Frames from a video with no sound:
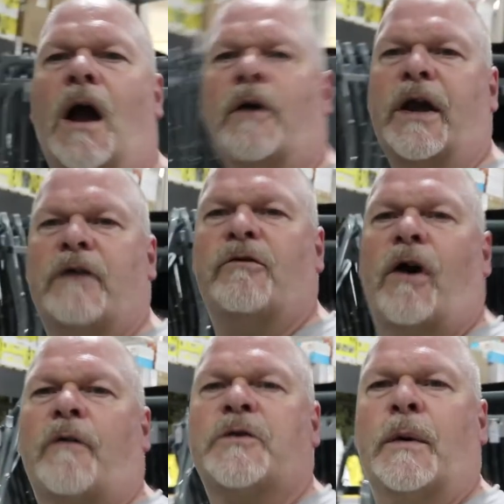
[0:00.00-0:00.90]
Okay,
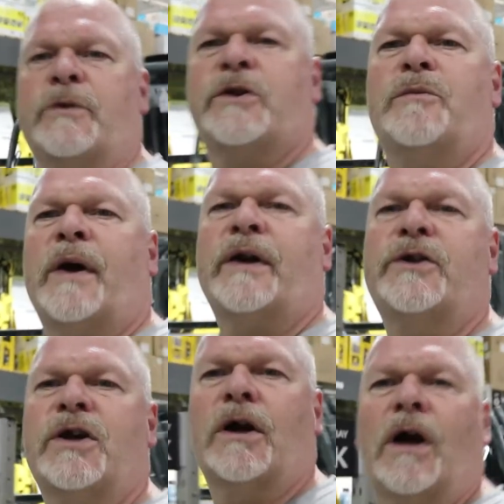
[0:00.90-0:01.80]
right, I've spoken to the
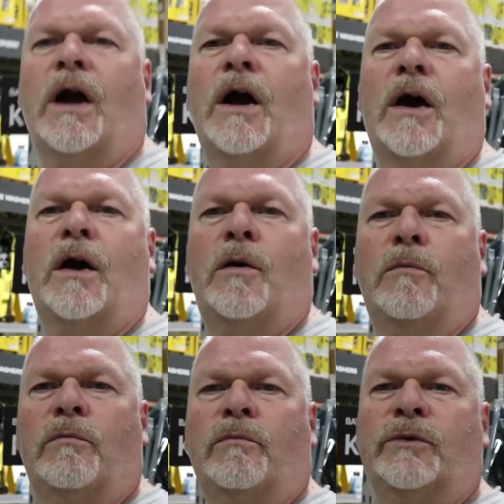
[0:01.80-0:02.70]
manager,
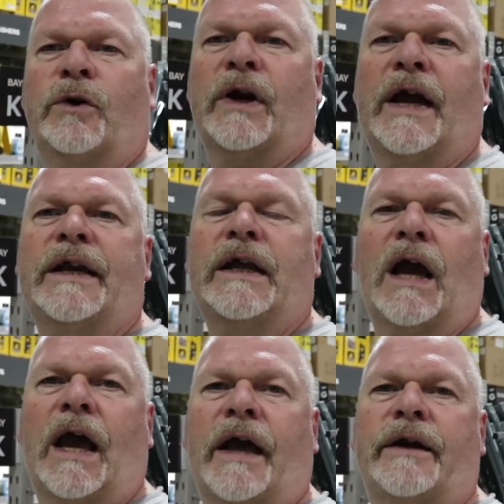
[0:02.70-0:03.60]
um, young lady,
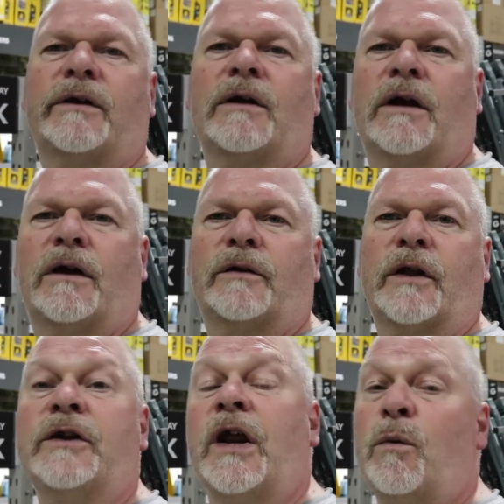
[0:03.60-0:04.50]
and uh,
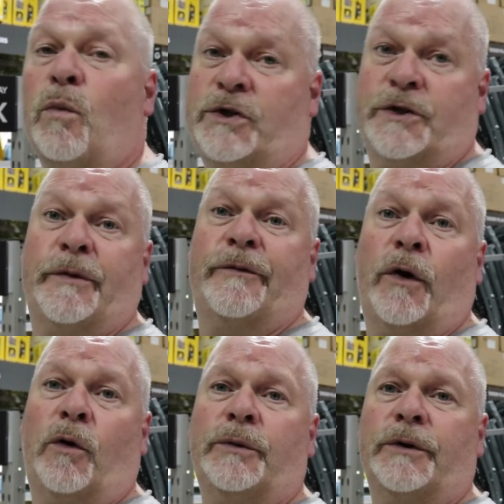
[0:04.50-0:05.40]
they didn't wish to be
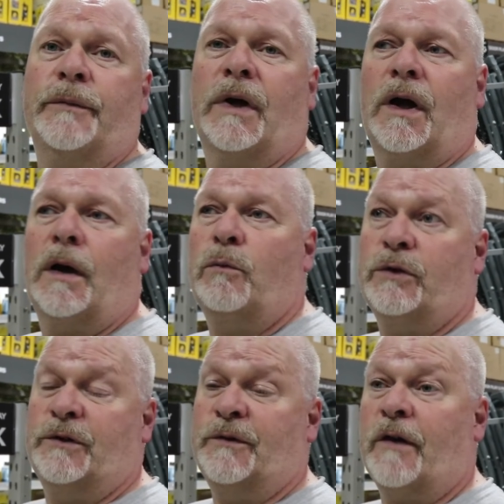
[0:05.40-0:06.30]
filmed, um,
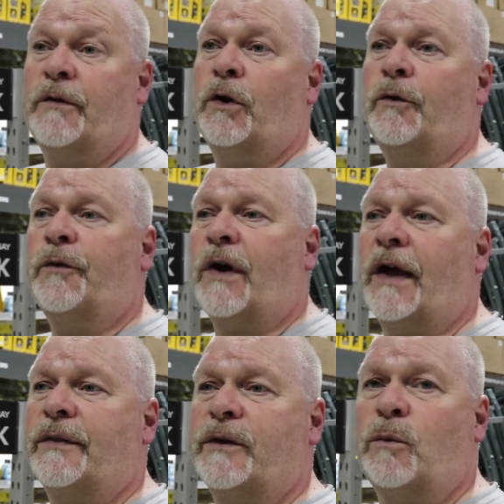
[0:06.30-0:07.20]
which is fair enough,
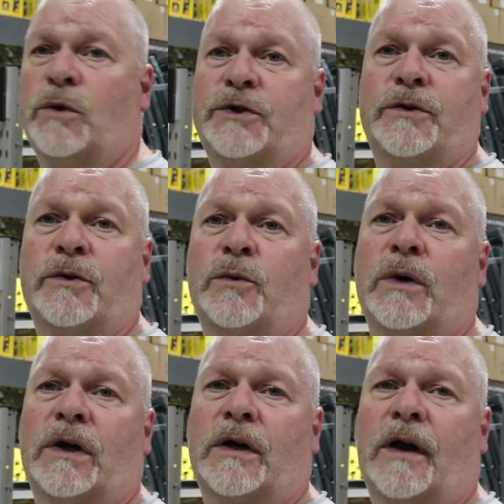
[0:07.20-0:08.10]
and they didn't wish
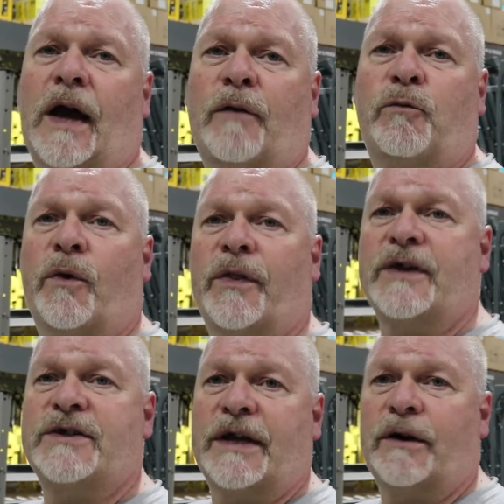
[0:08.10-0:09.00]
to uh, have what
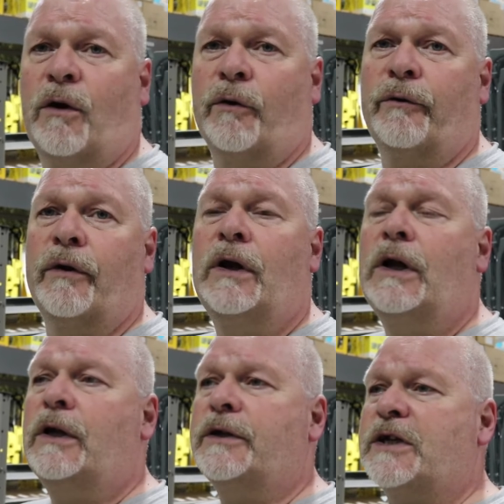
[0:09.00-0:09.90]
they said on
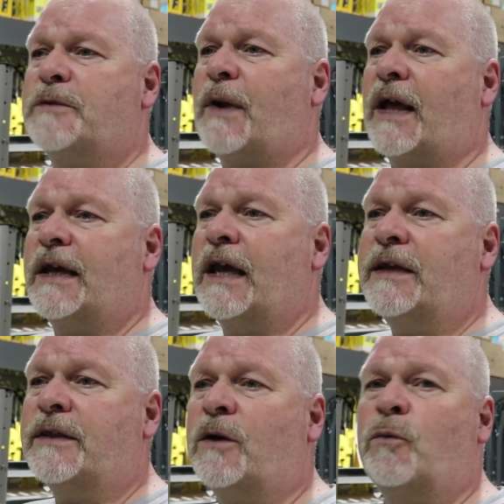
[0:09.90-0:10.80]
display
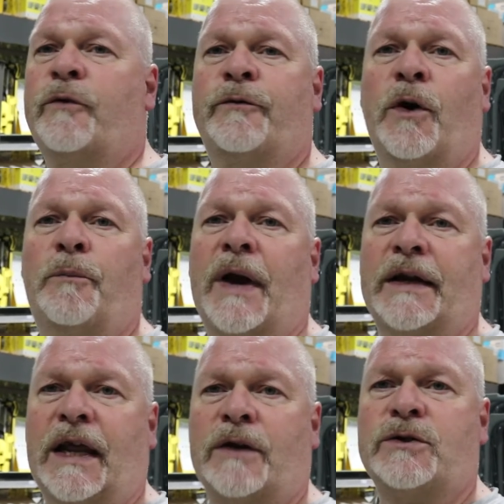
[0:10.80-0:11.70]
either. We've come
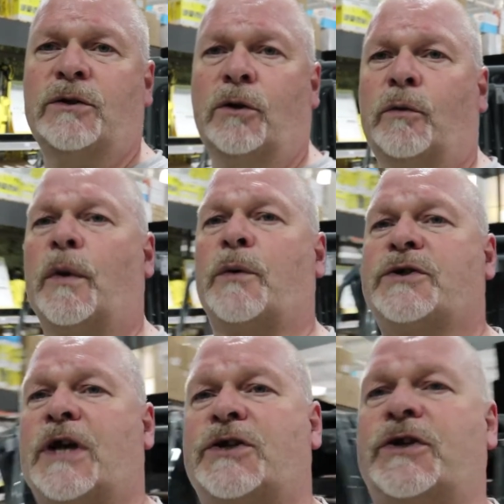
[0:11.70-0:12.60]
back down to the lawnmower
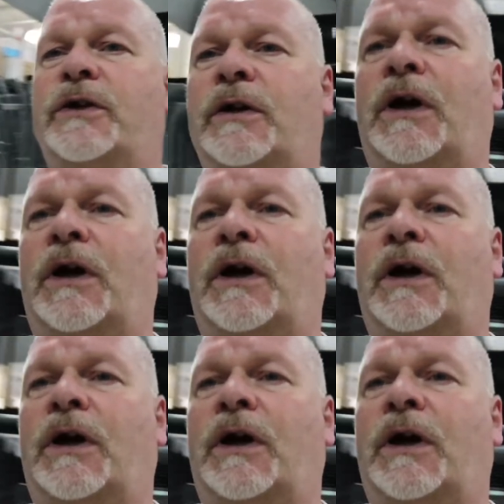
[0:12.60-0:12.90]
section,